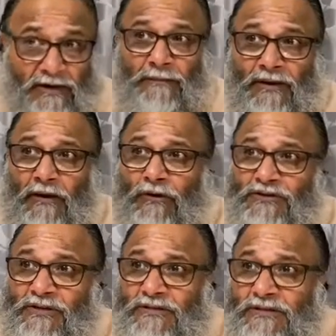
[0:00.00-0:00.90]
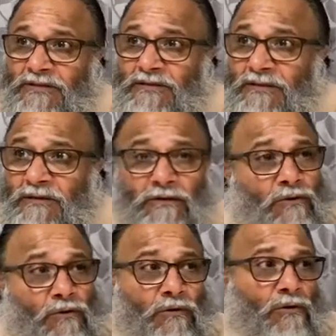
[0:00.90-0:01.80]
dreaming conscious?
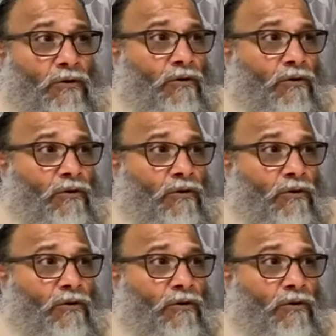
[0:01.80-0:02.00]
No.